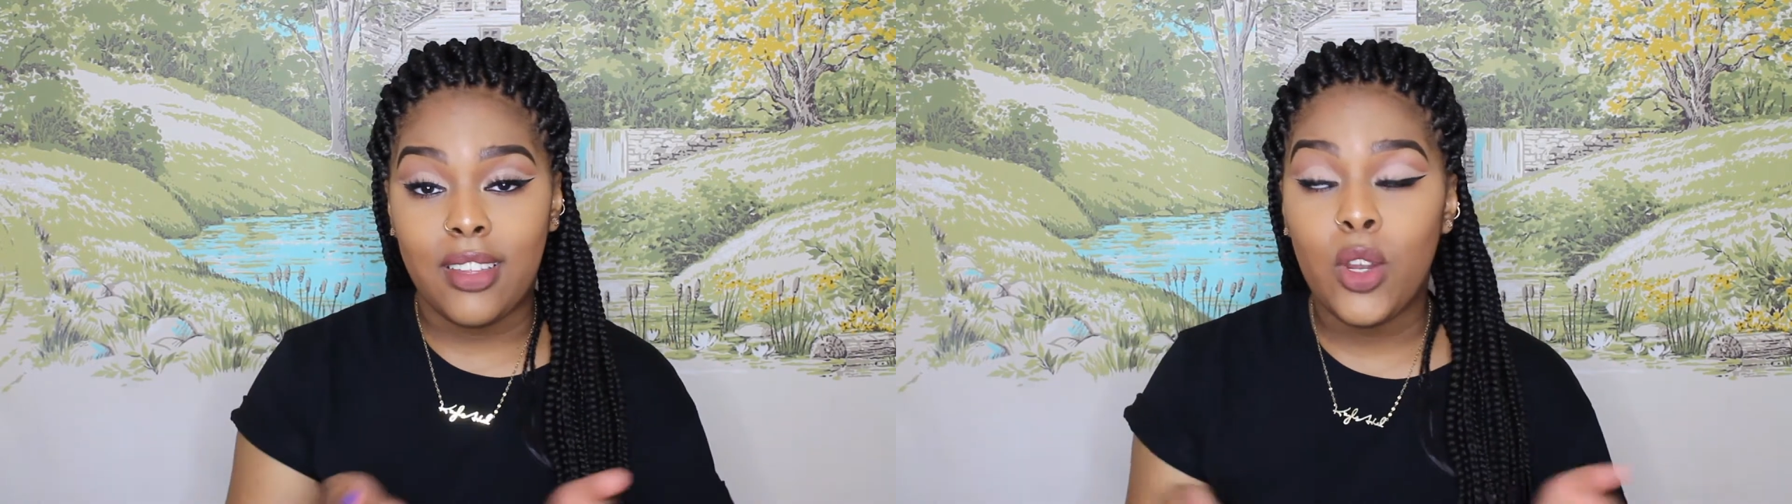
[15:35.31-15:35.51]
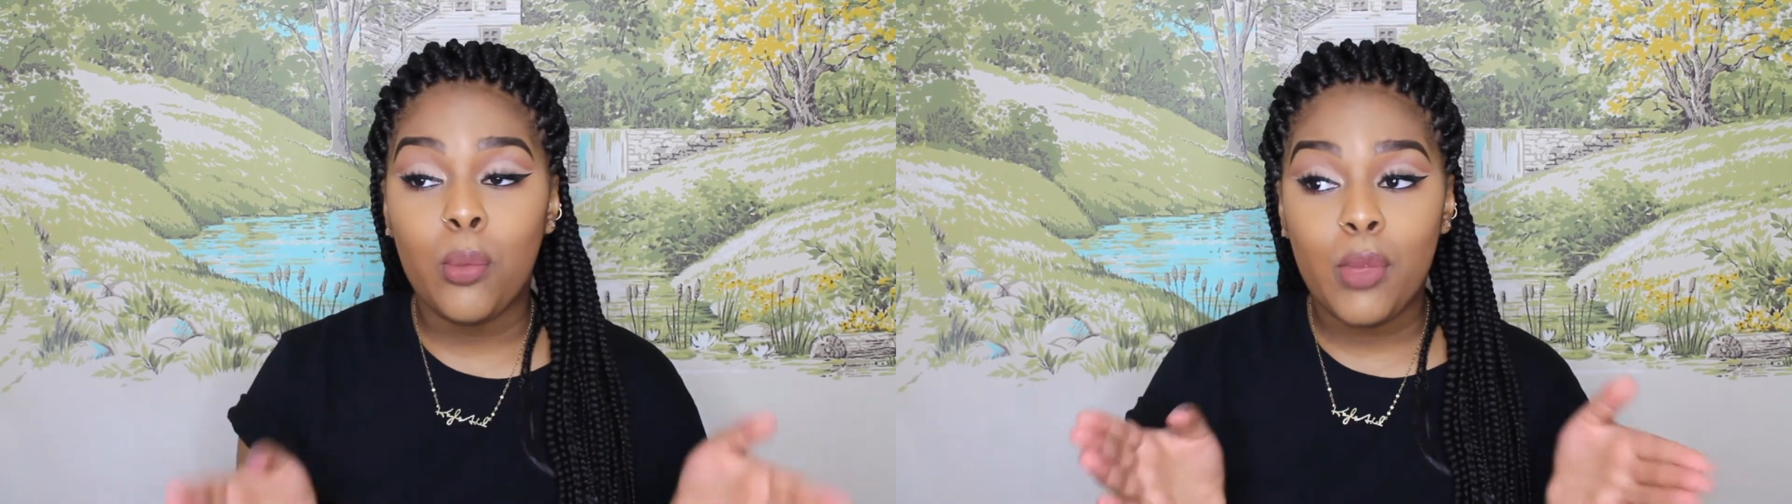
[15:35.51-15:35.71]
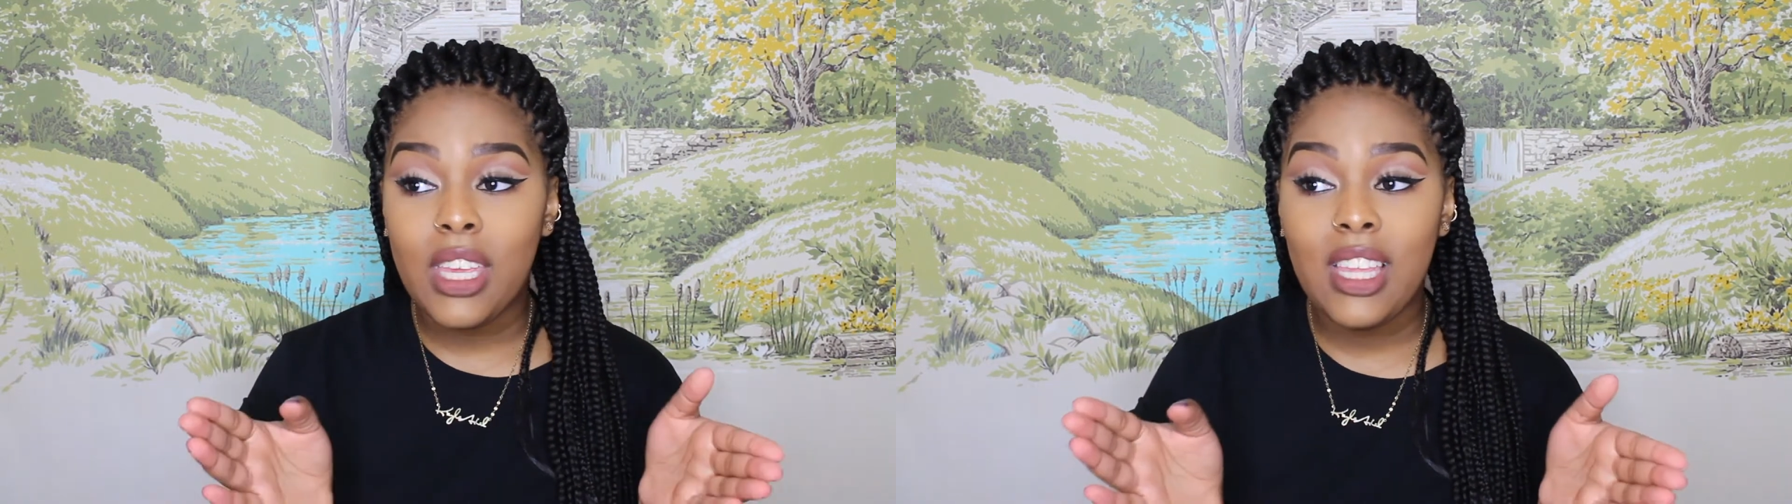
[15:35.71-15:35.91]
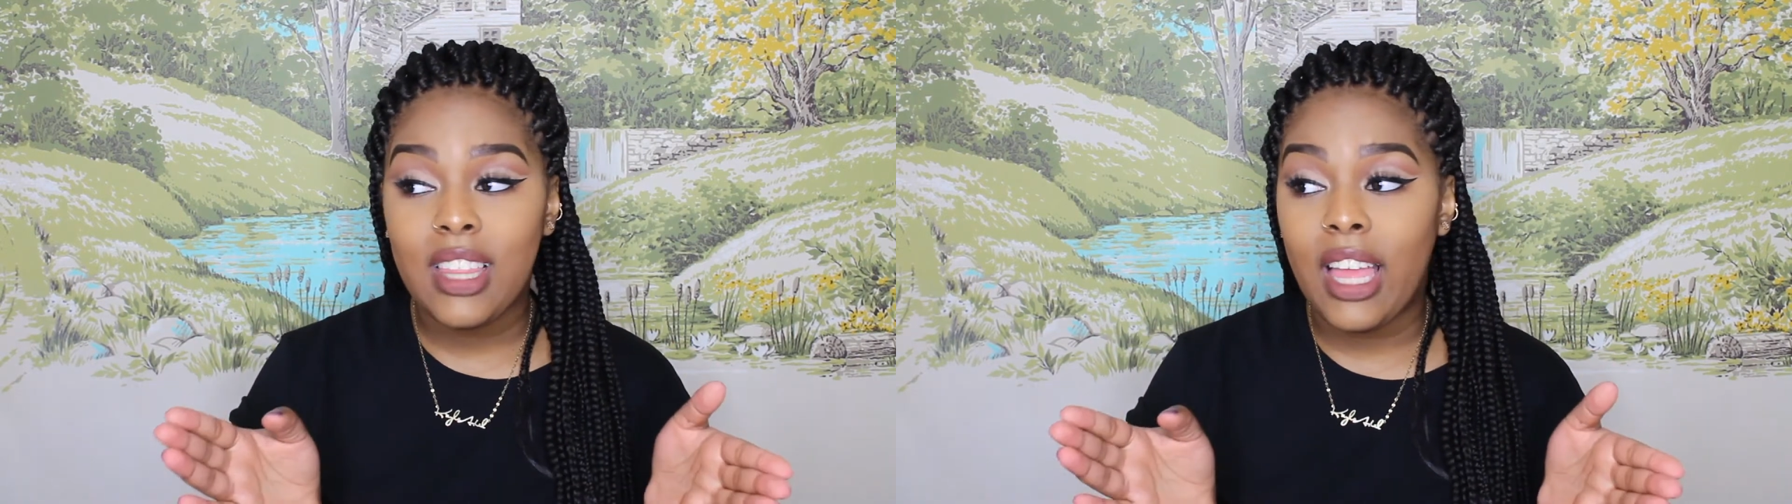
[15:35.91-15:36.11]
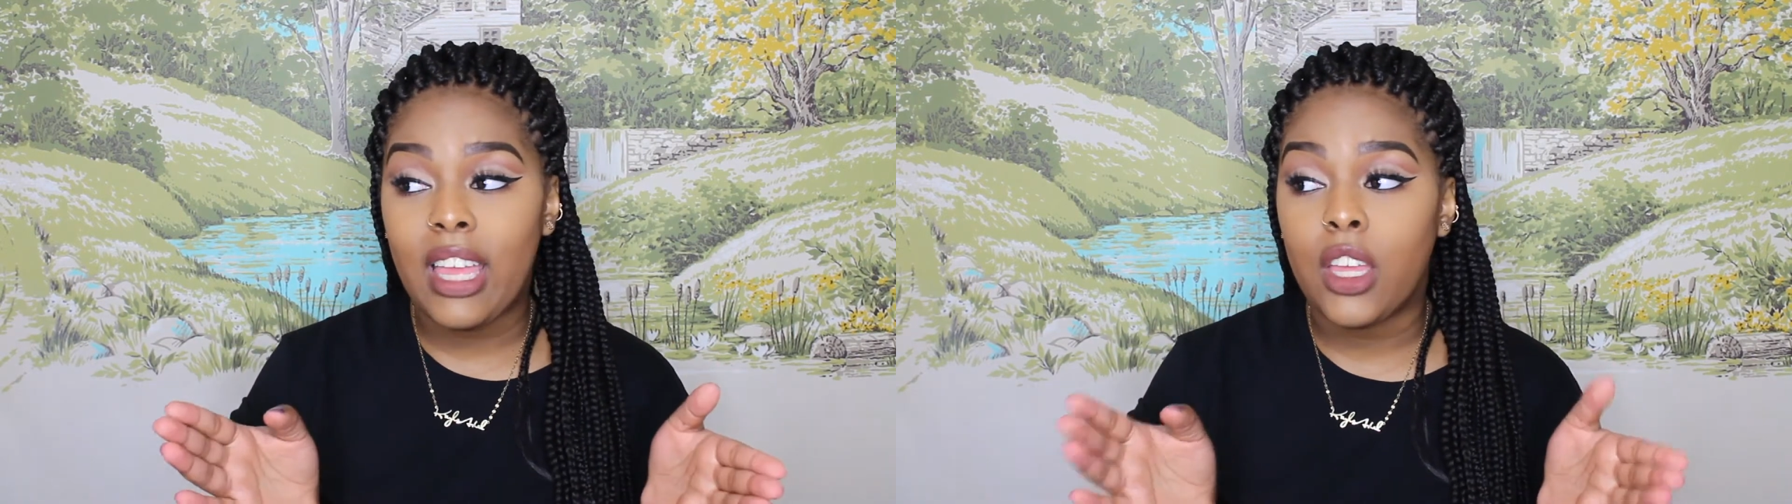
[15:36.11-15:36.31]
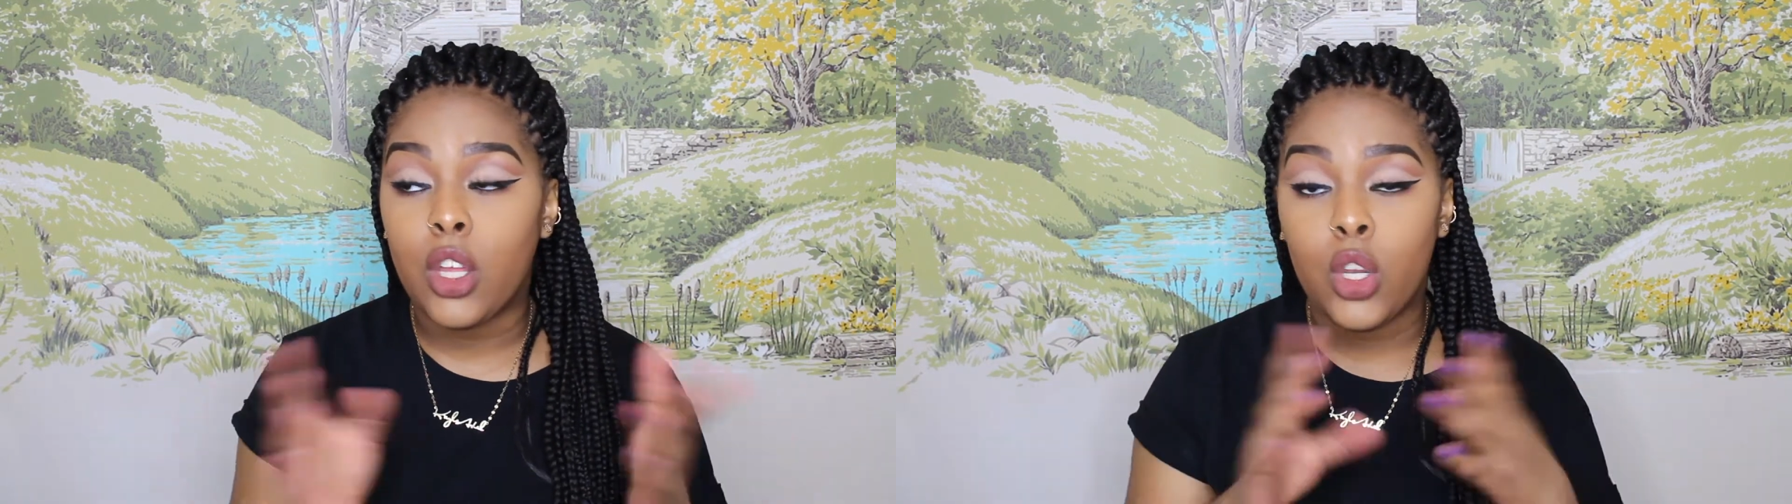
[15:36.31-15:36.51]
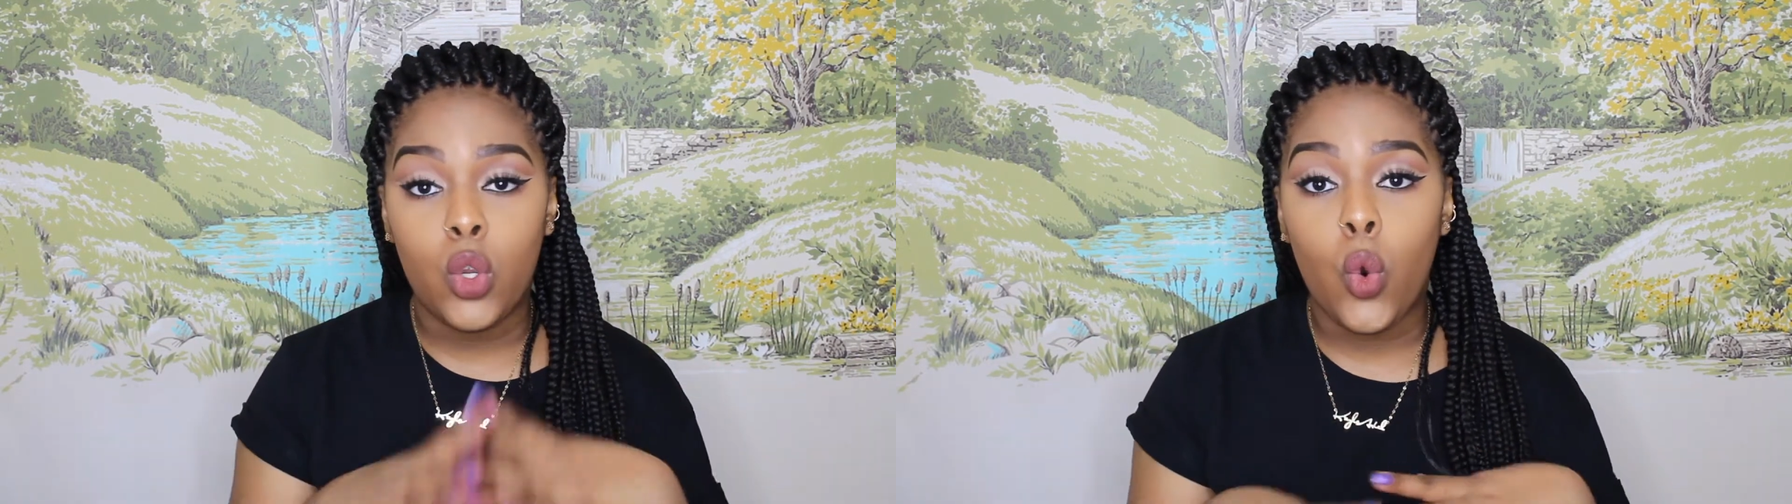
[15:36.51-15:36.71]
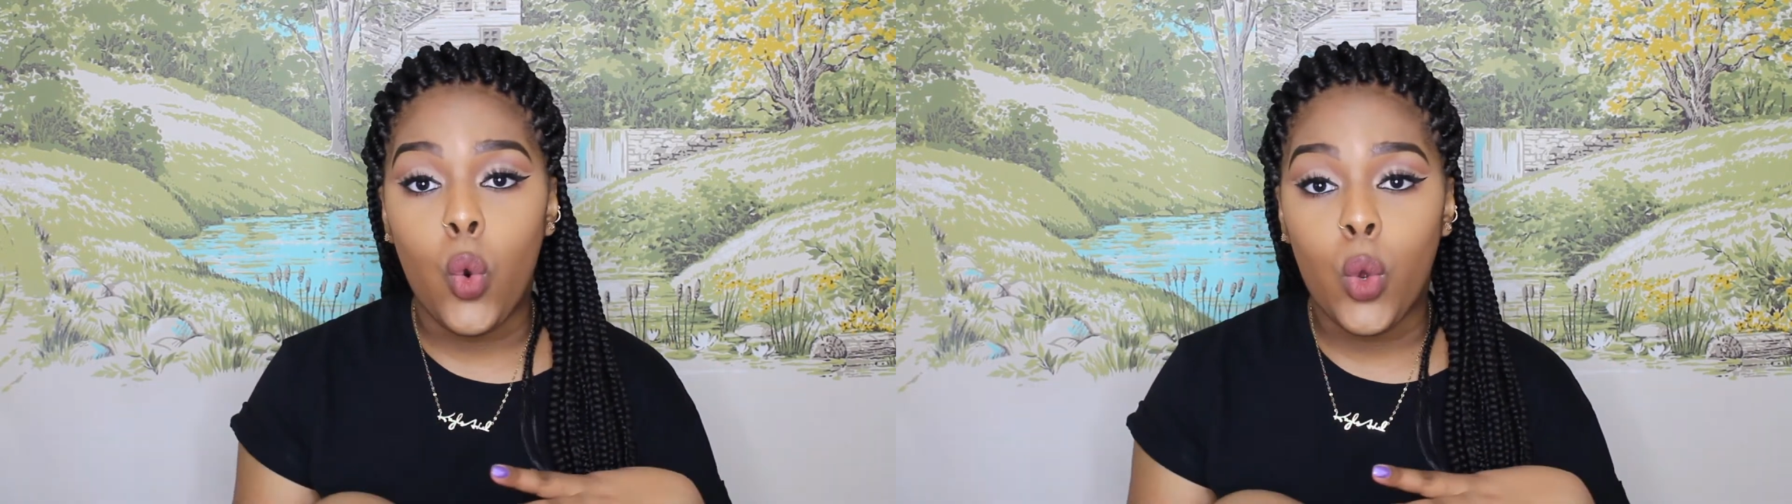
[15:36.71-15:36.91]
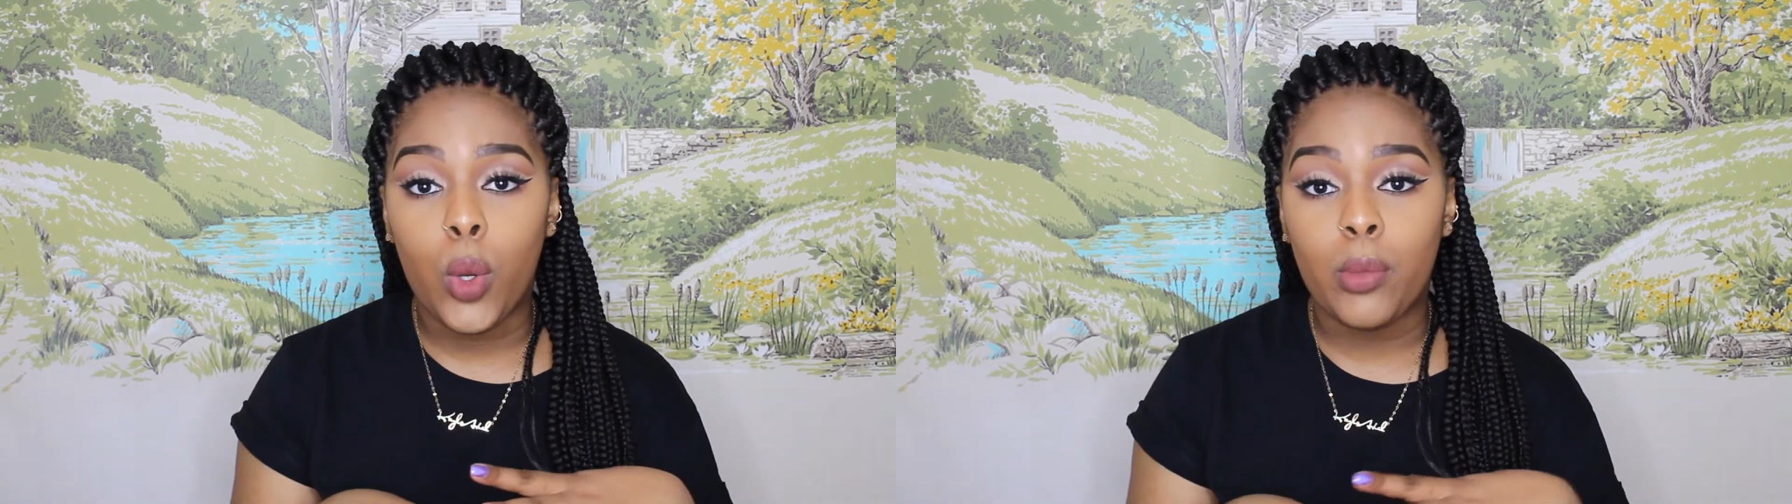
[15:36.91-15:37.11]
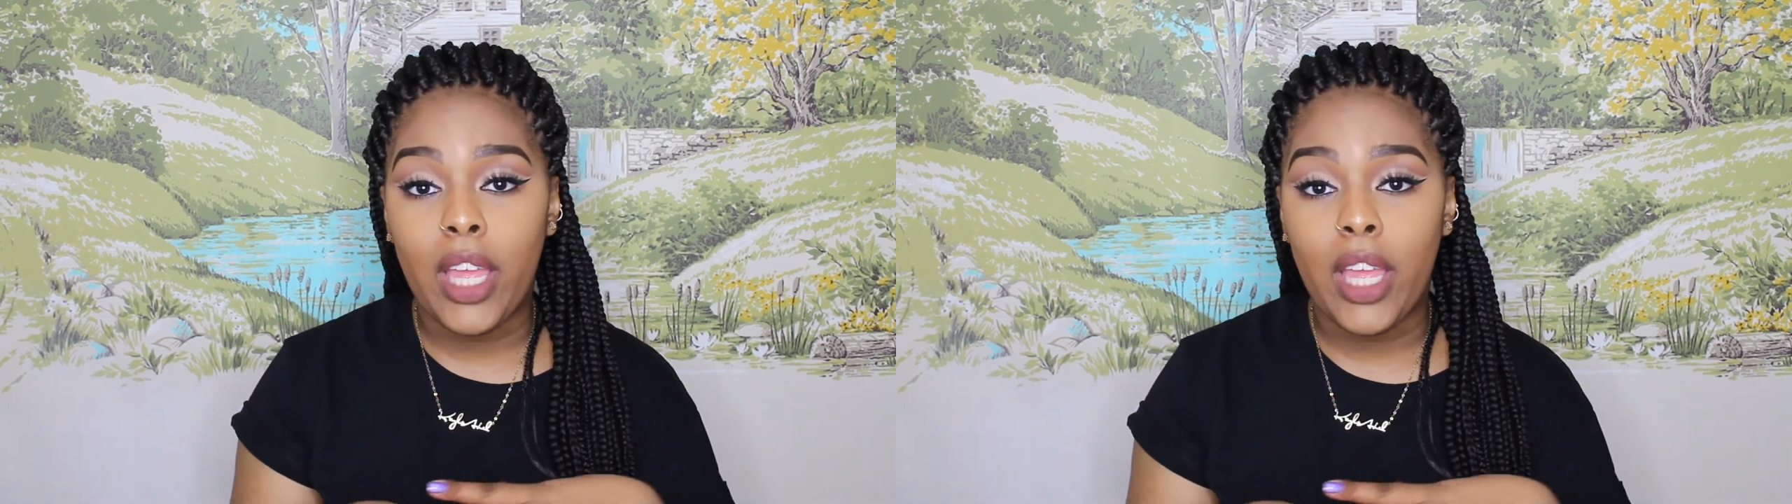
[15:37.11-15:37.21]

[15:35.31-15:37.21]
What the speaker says: and I don't mean like a dorm,